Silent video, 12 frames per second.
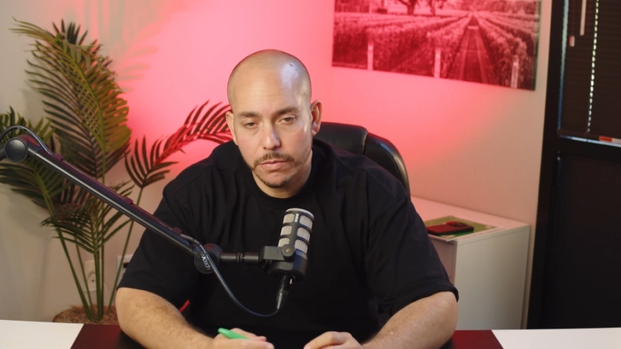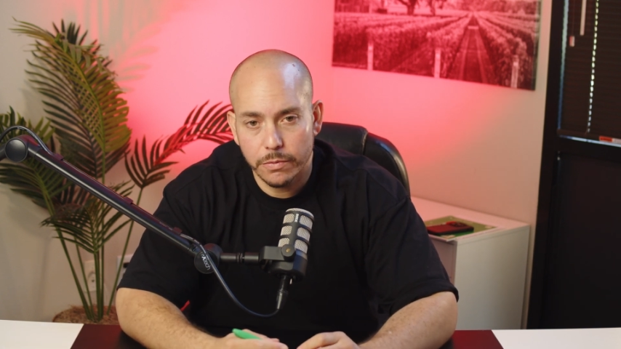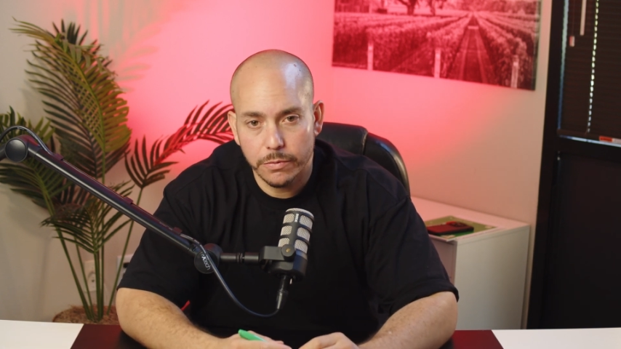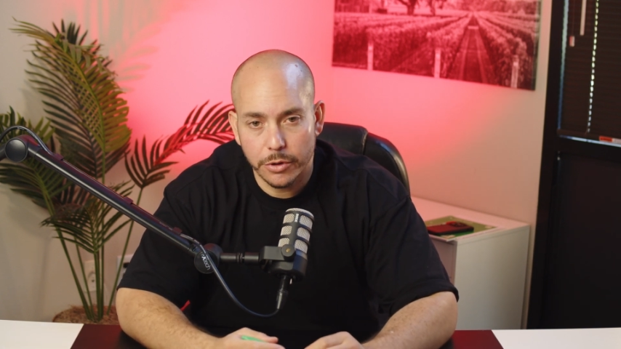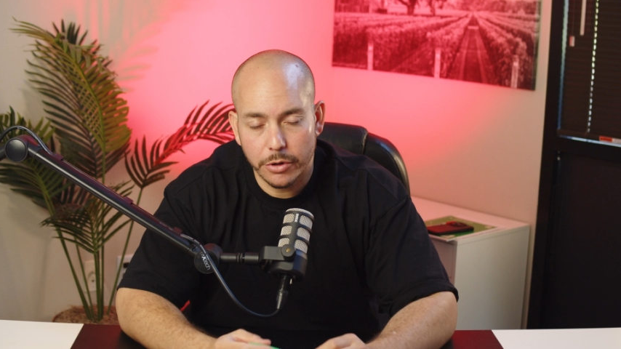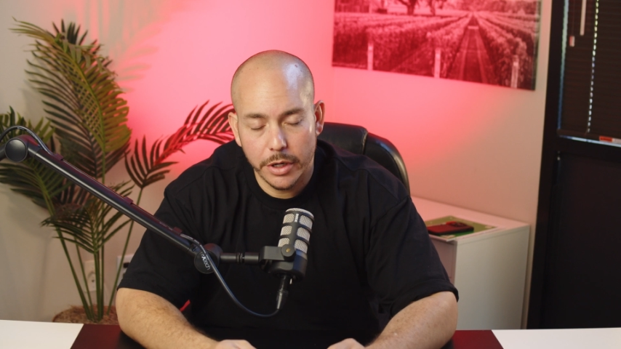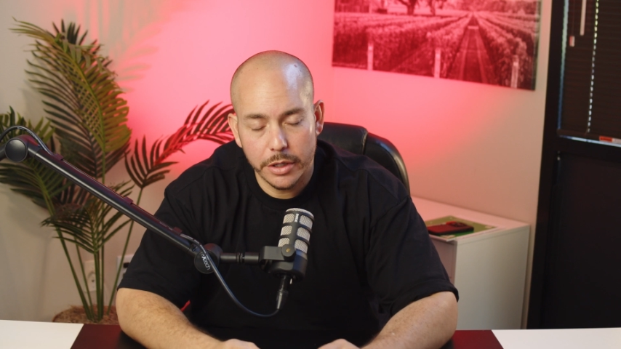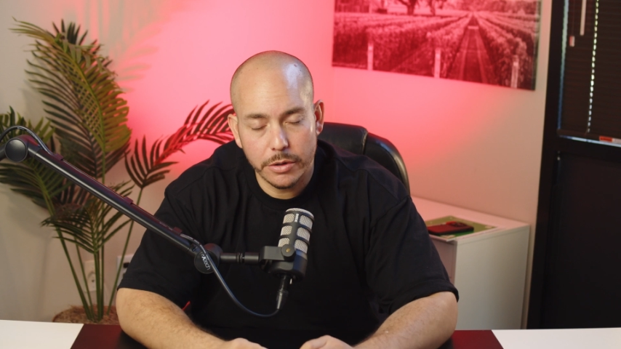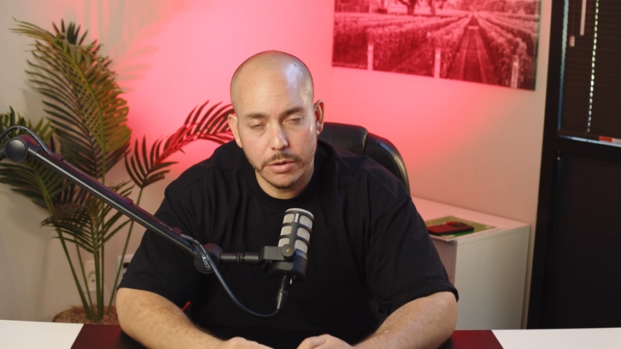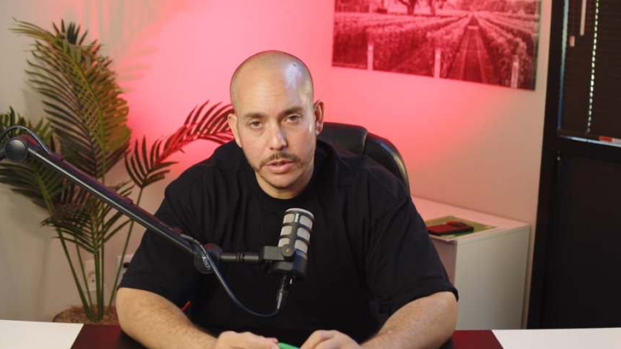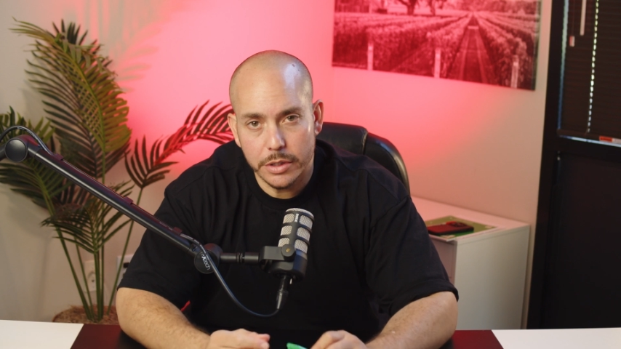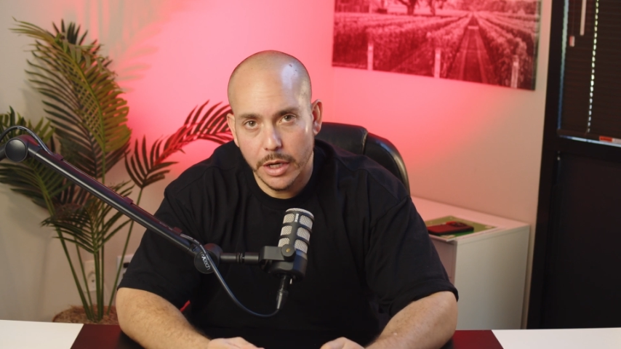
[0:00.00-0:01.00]
for credit
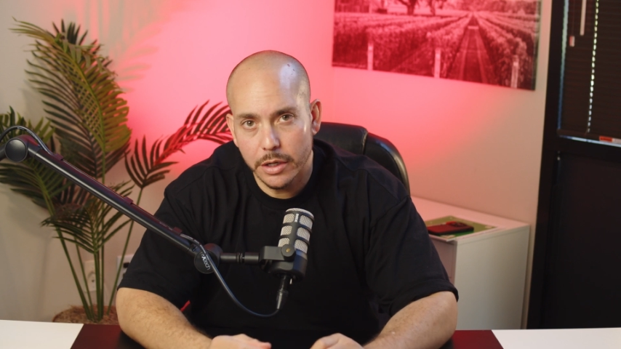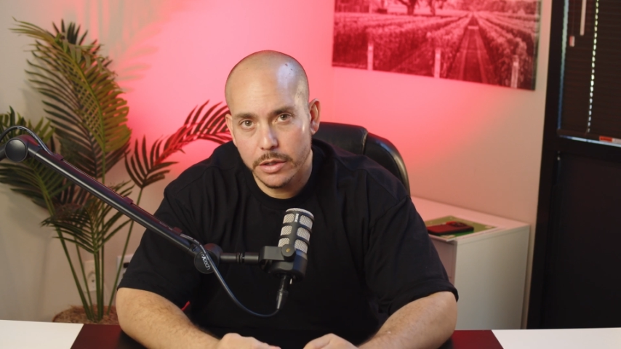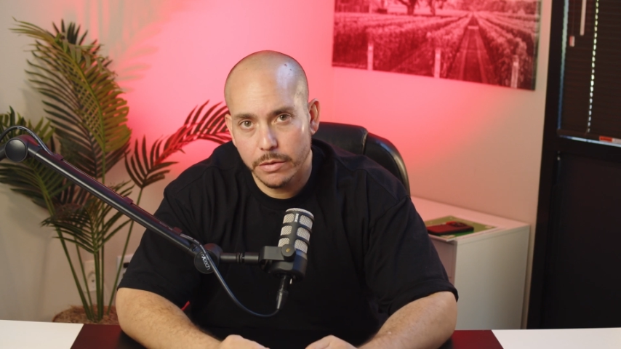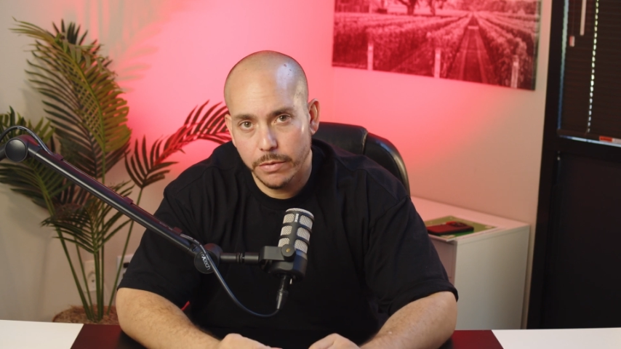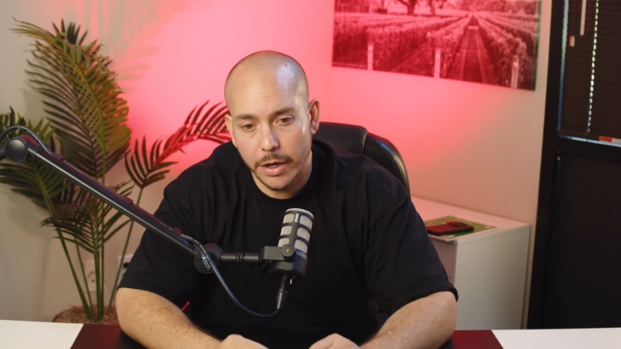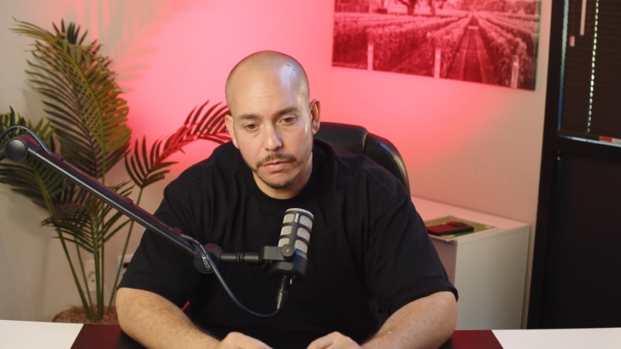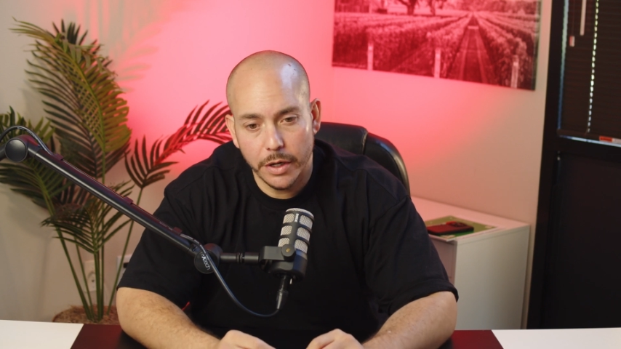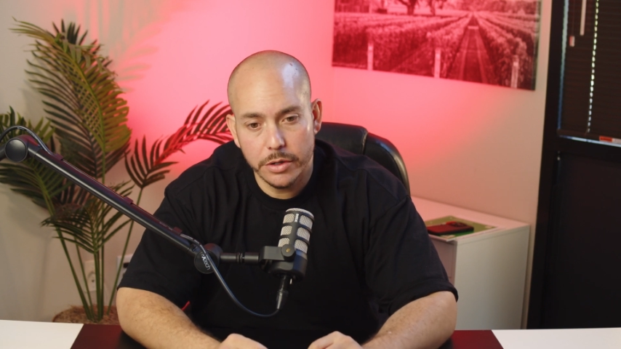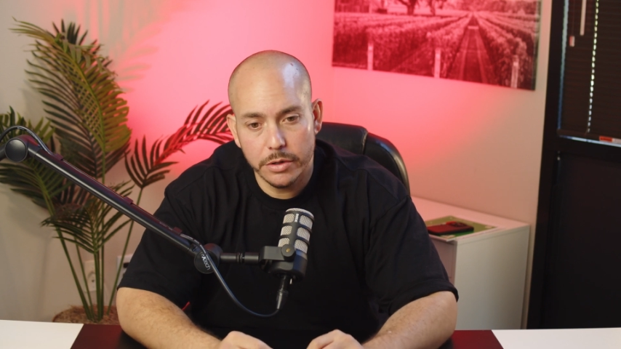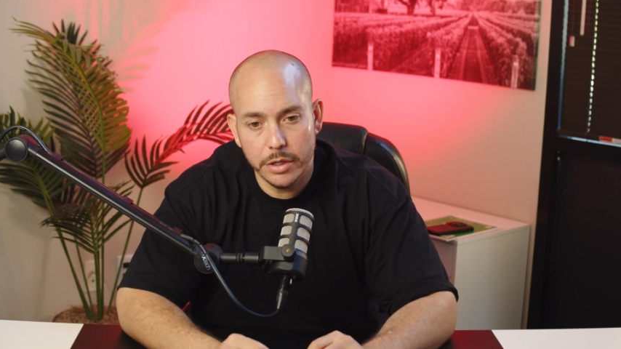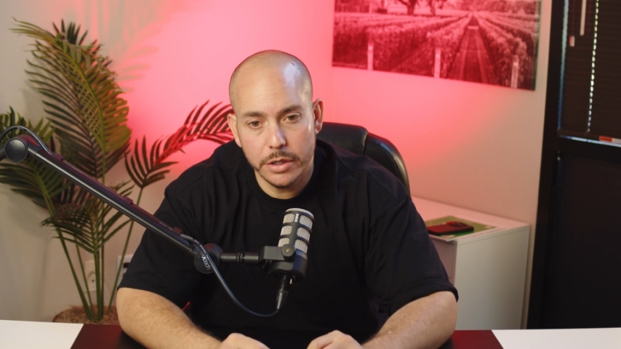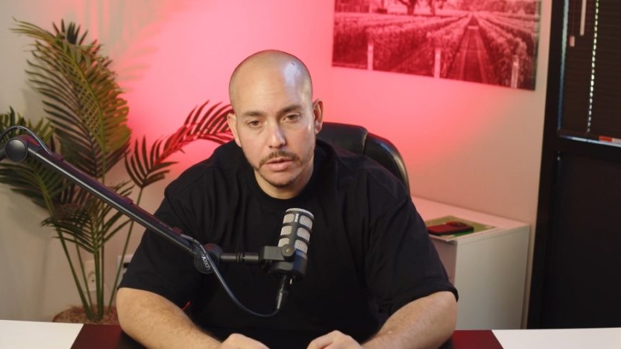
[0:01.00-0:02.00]
scores down to
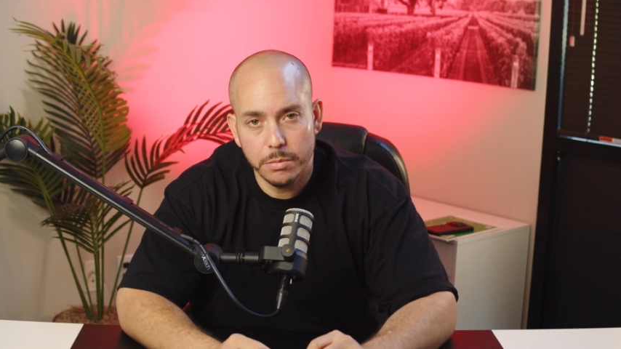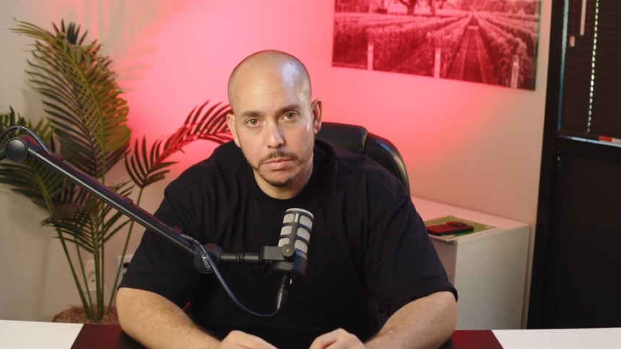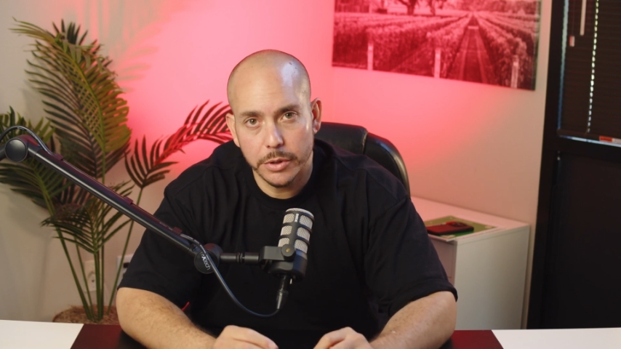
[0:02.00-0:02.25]
500,